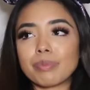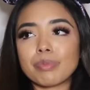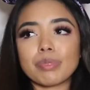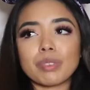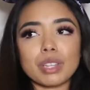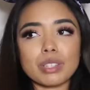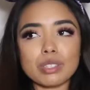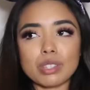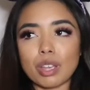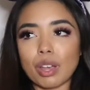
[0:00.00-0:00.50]

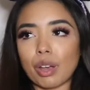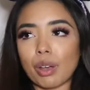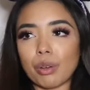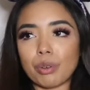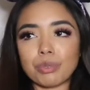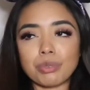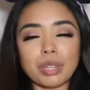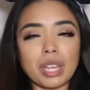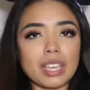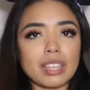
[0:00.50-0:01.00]
Let's
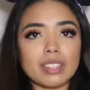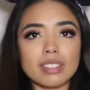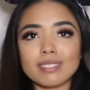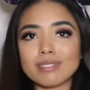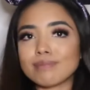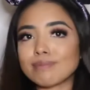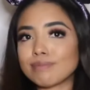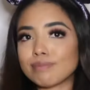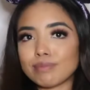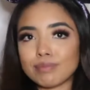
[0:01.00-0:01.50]
go. Like,
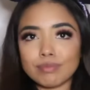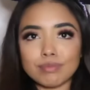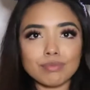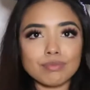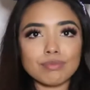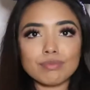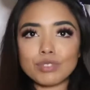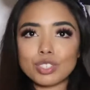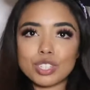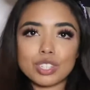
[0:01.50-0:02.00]

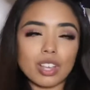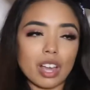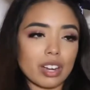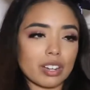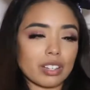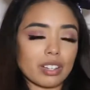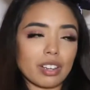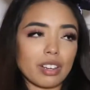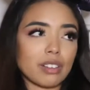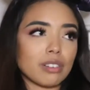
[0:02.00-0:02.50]
she's
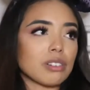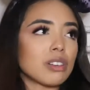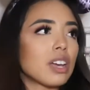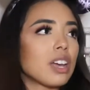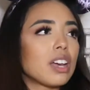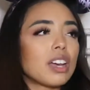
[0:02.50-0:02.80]
gotta go.